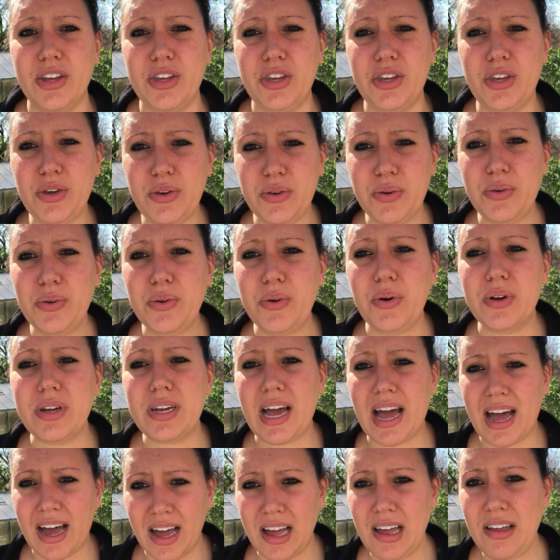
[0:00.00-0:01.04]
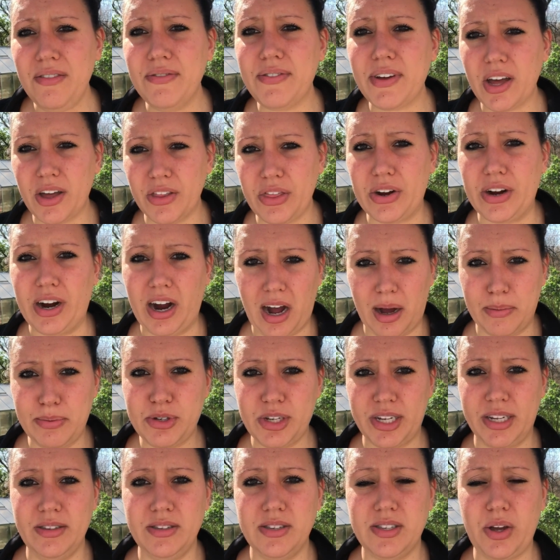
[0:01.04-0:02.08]
you have other
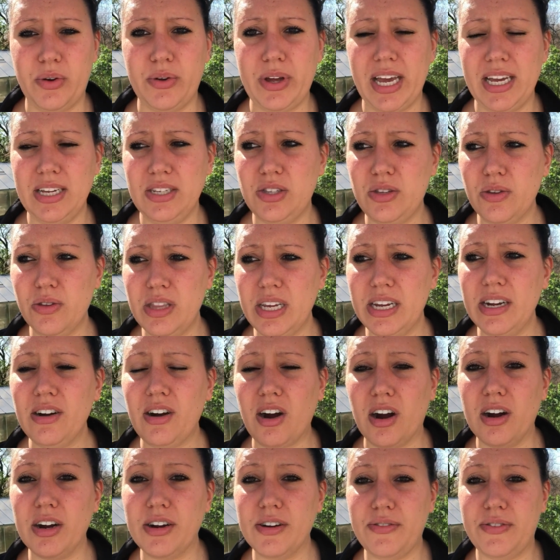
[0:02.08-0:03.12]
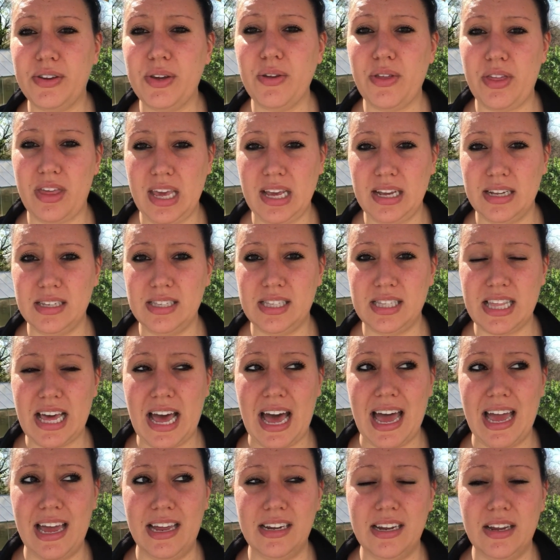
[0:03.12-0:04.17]
options, okay? So there are a few things
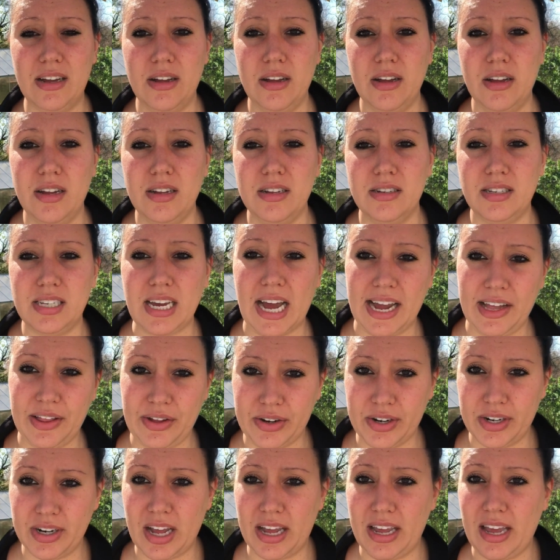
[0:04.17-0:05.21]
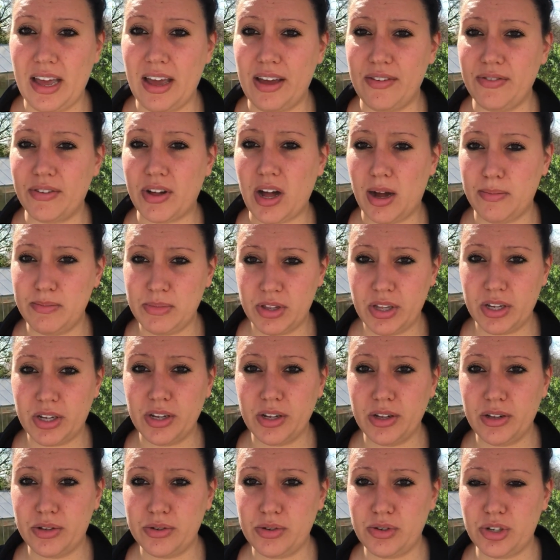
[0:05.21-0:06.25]
that Tyler and I have come to the
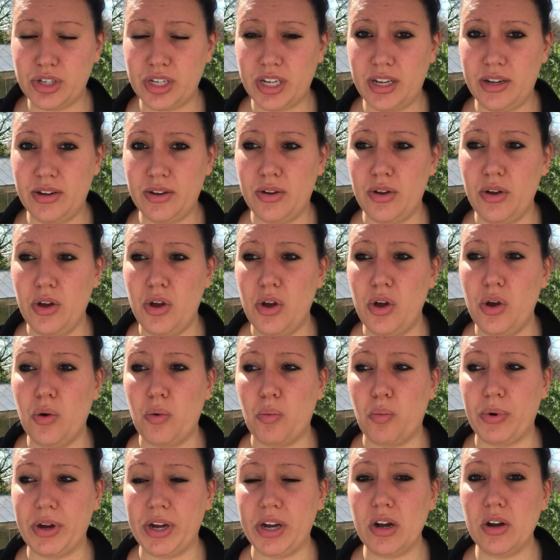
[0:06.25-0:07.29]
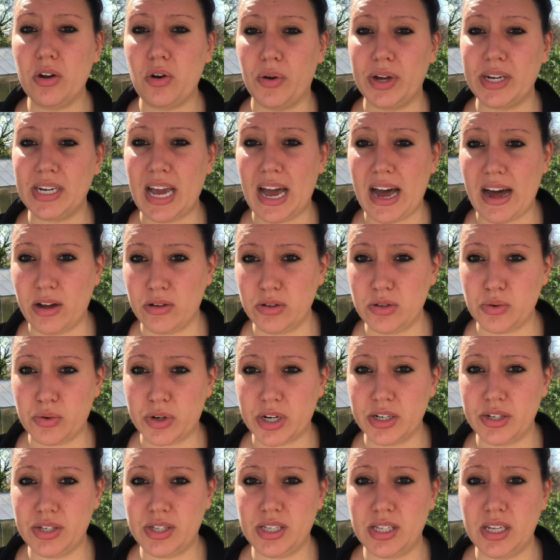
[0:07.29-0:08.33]
conclusion we're going to
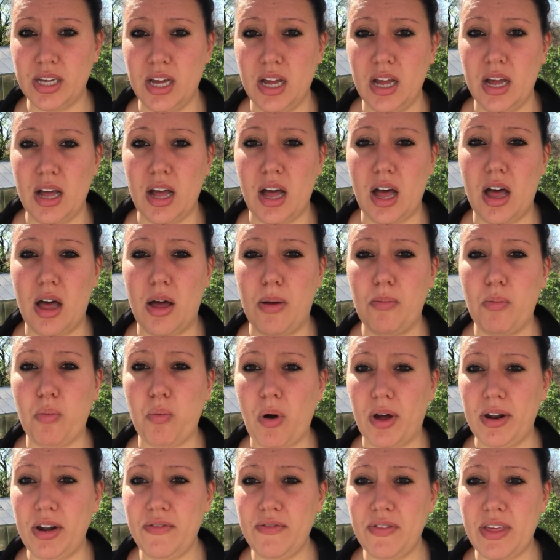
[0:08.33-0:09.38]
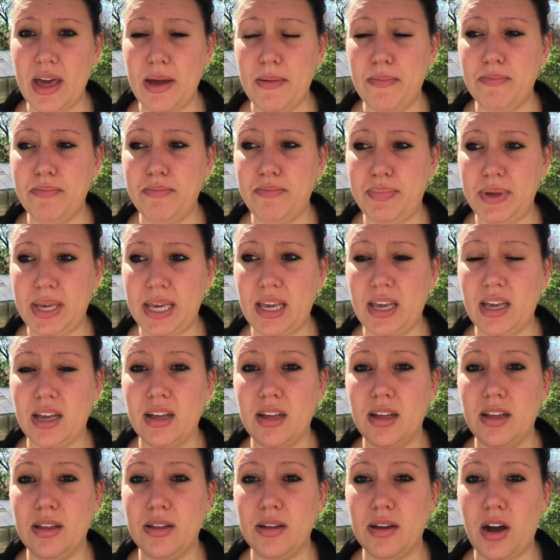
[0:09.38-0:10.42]
outsource. Um, one of them
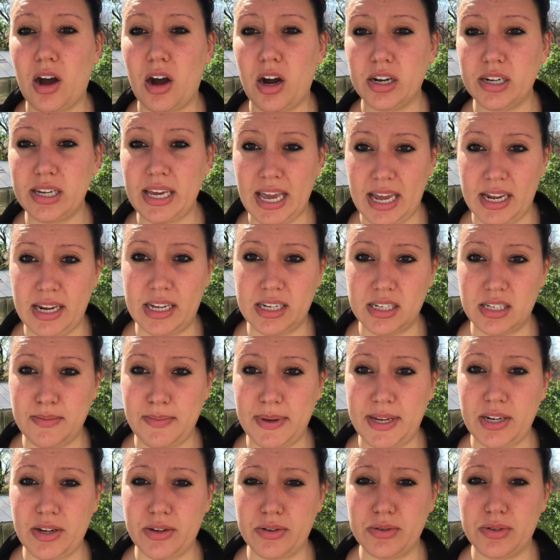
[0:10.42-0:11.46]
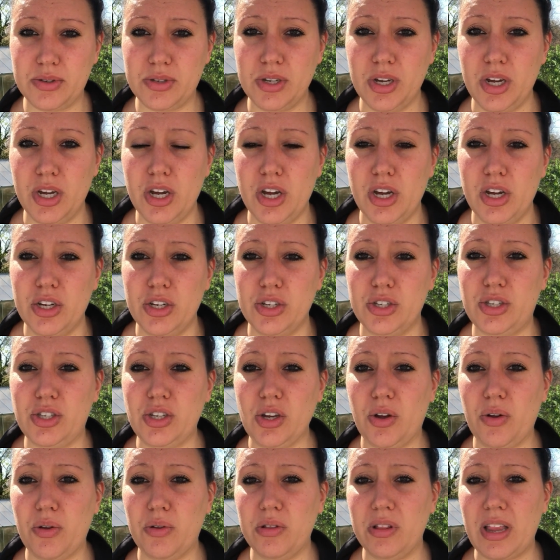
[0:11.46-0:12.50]
being our canning tomatoes.
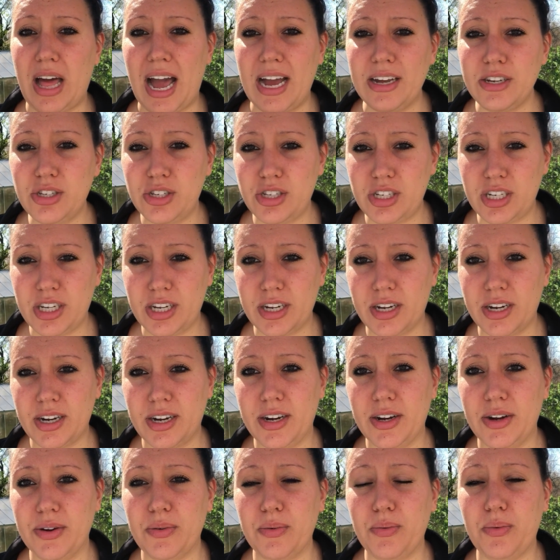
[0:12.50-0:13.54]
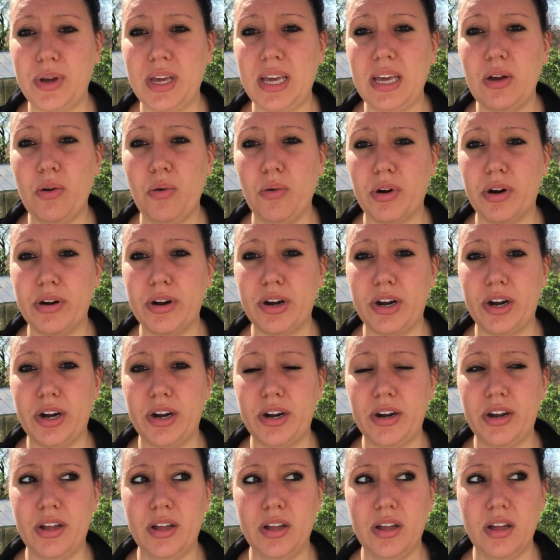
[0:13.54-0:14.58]
So last year we
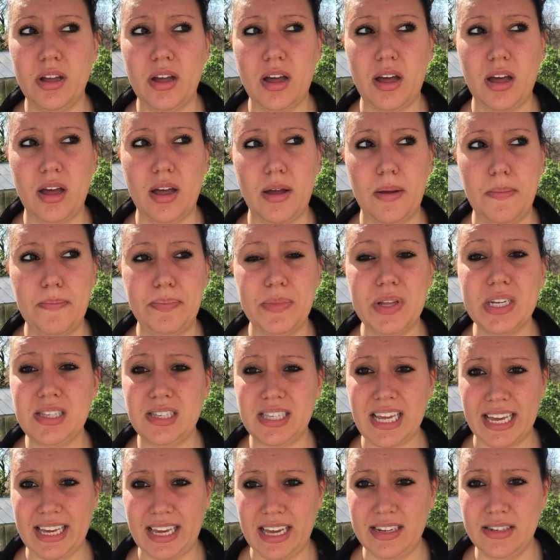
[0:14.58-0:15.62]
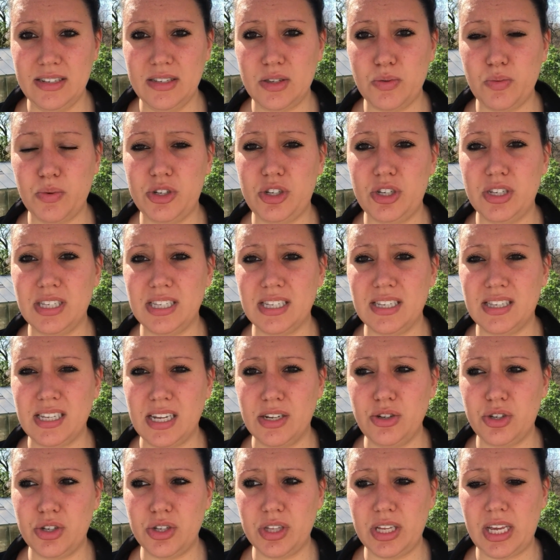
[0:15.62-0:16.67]
ordered um, seconds, which is
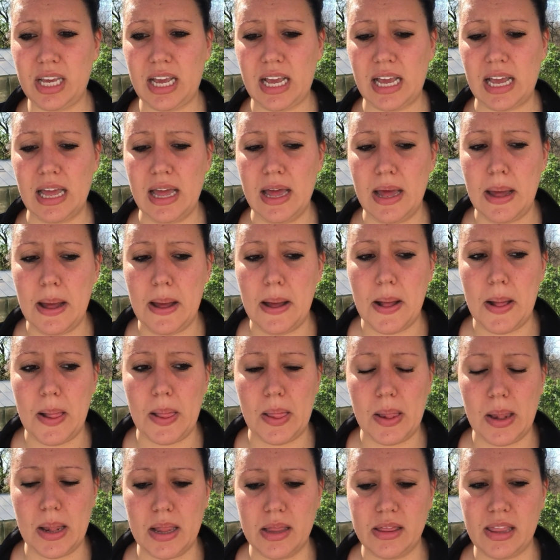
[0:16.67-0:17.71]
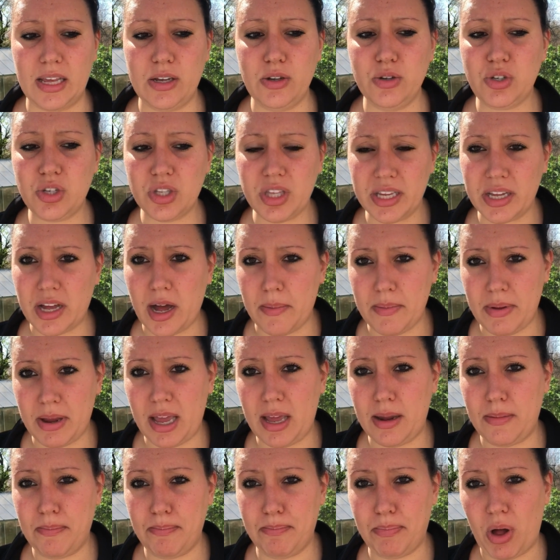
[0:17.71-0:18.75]
essentially, they usually come
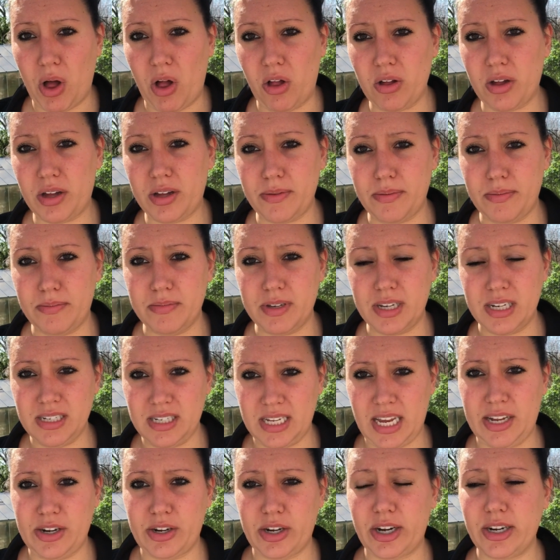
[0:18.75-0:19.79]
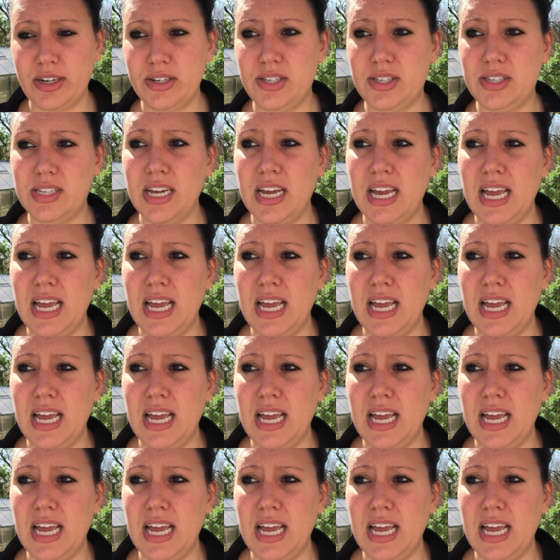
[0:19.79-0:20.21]
in bulk containers,